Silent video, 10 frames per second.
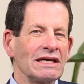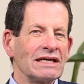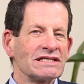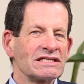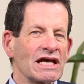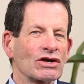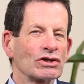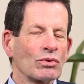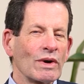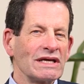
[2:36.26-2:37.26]
Instead, on
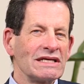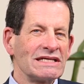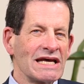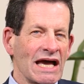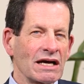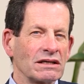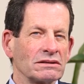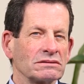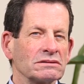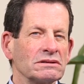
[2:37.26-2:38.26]
the way
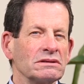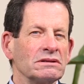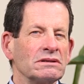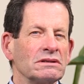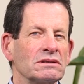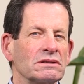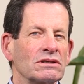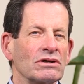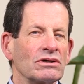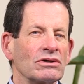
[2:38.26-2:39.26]
down,
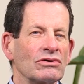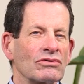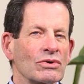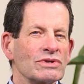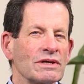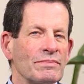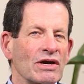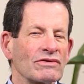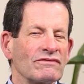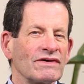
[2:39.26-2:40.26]
growth did
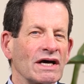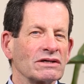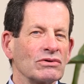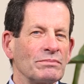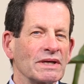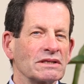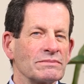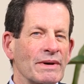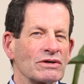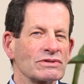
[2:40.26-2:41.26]
better than value, big did
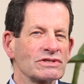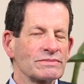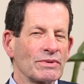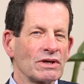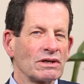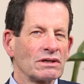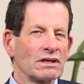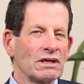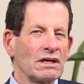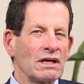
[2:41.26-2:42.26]
better than small.
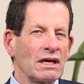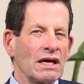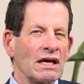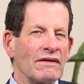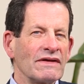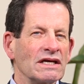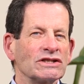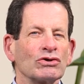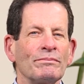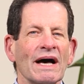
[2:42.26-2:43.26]
And in the
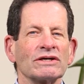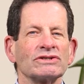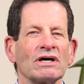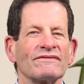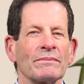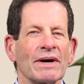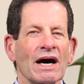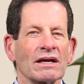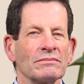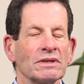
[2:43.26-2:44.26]
initial bounce off the
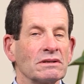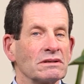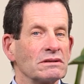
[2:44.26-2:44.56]
bottom,